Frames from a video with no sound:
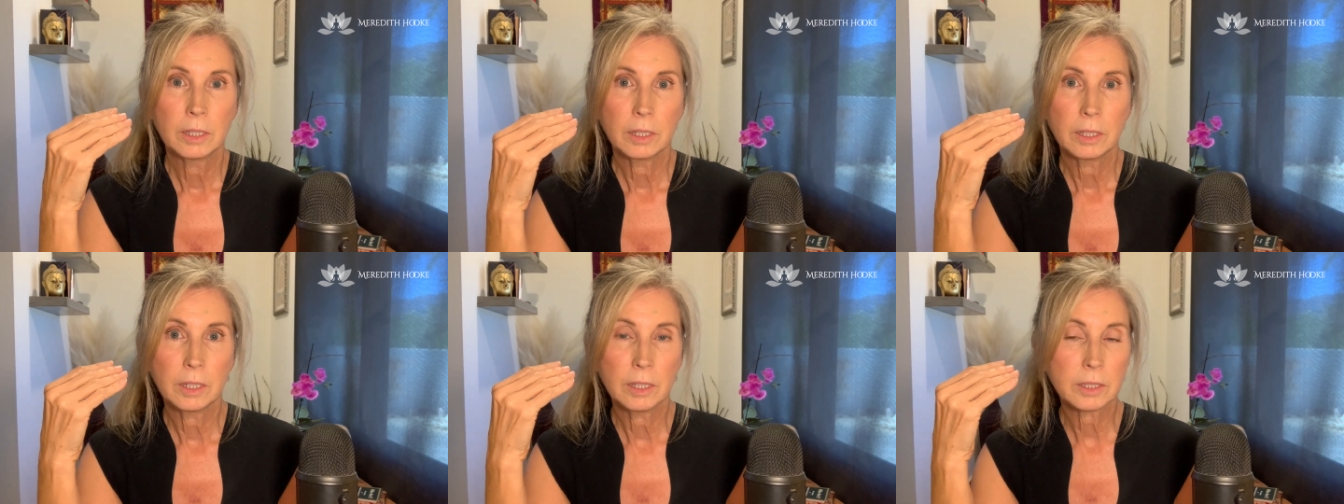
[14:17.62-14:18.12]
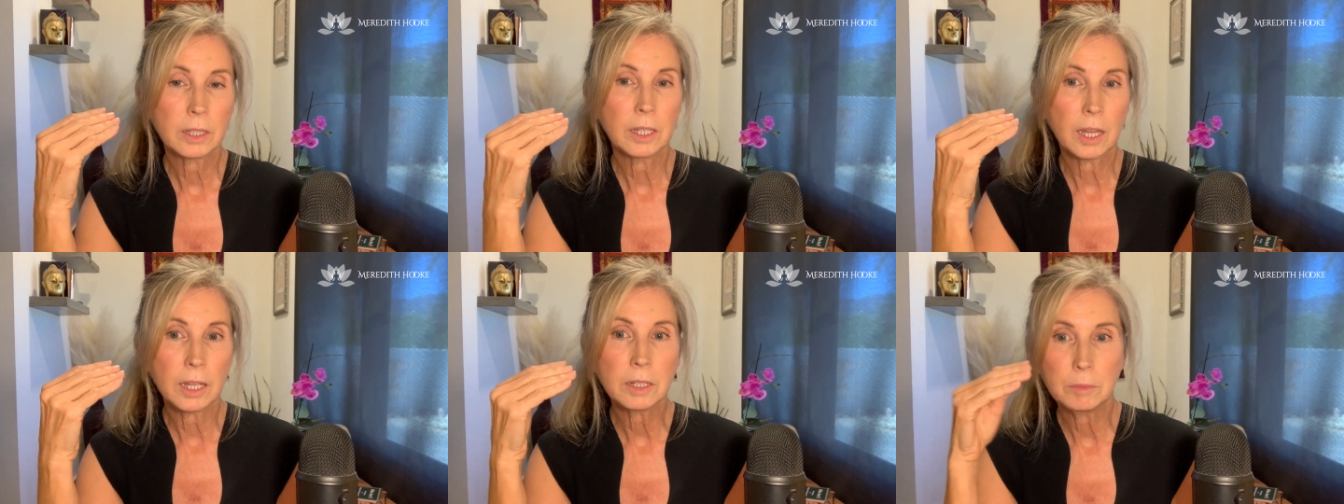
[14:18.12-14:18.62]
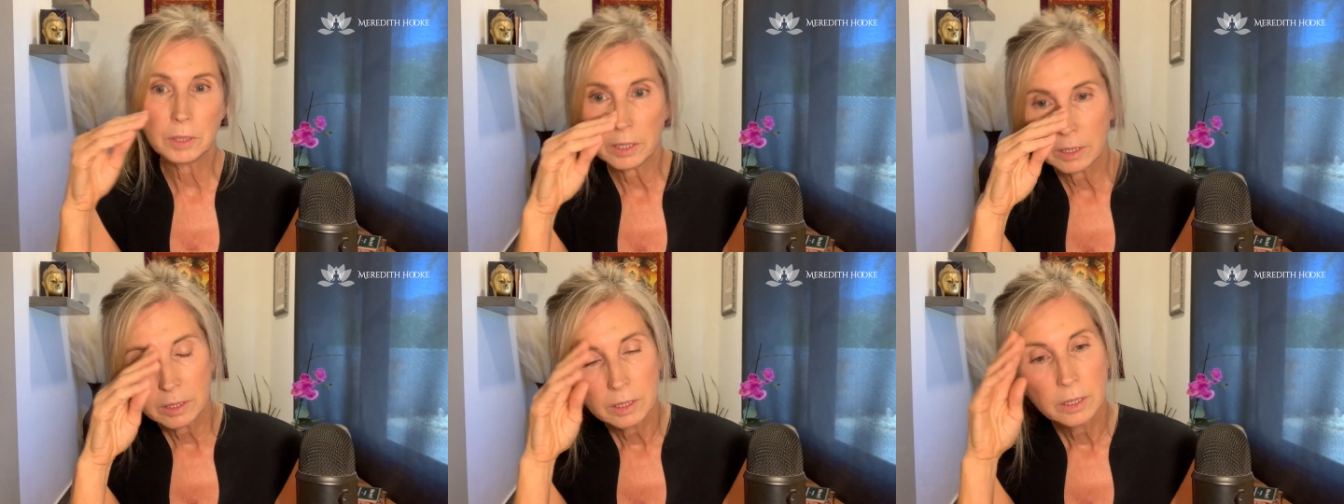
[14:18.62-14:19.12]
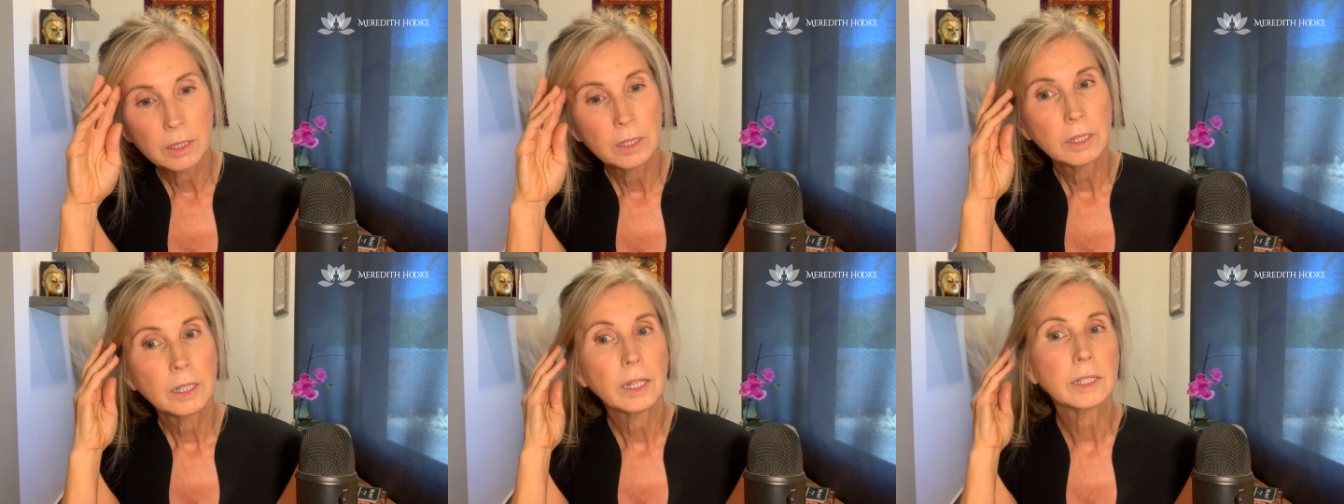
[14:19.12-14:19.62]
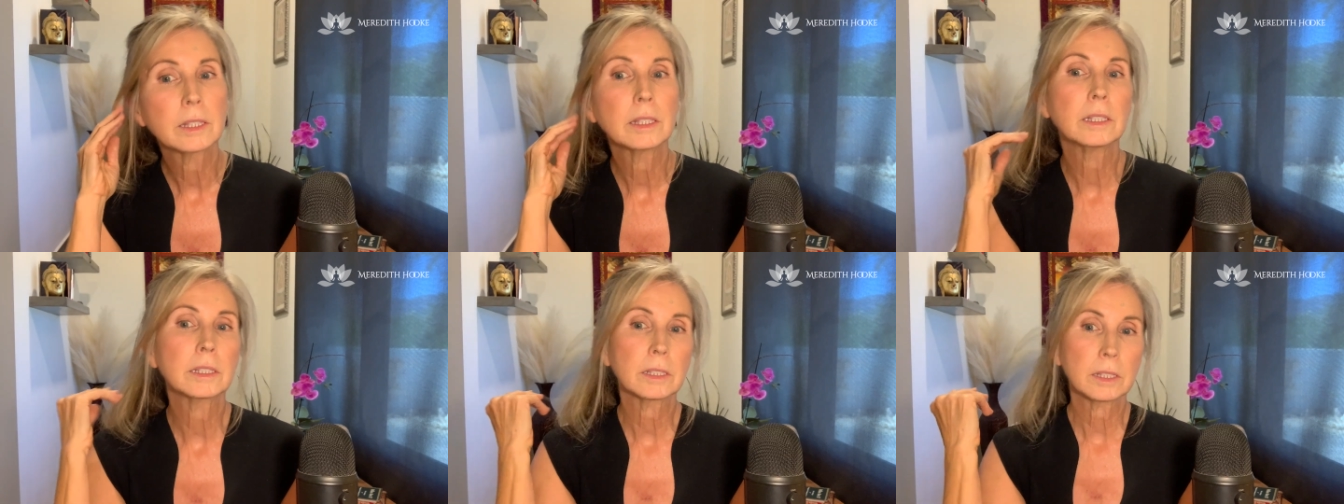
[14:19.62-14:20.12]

is the enemy. It's this